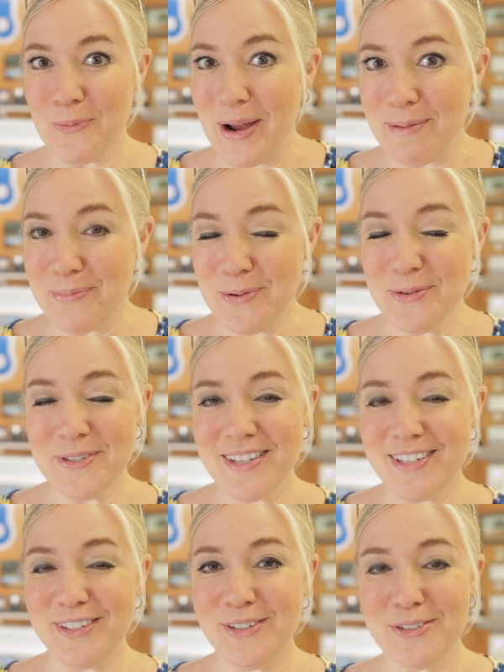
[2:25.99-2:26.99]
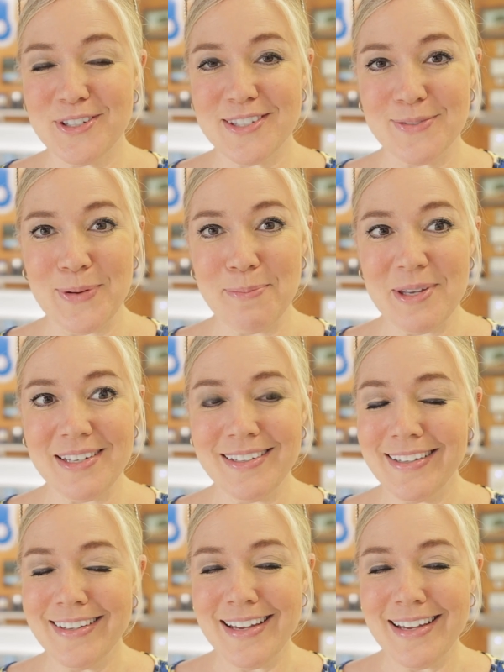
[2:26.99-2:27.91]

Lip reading: white pools that you used to swim in,